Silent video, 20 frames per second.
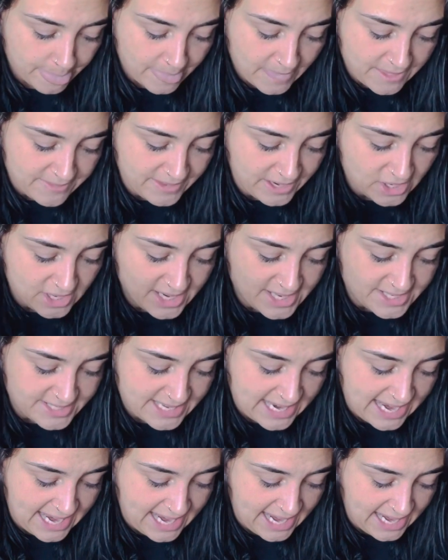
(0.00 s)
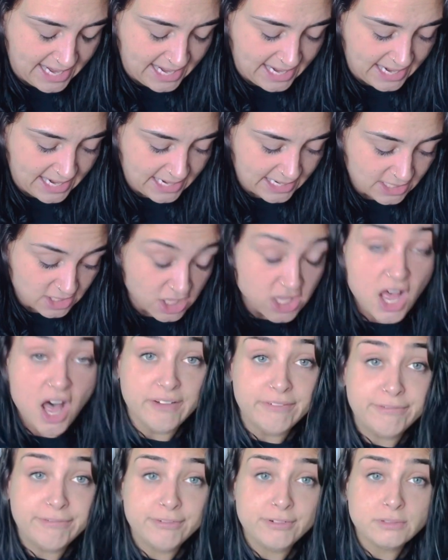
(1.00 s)
there is a
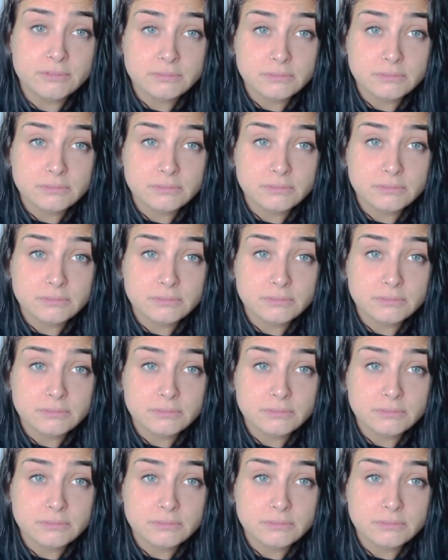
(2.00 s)
glove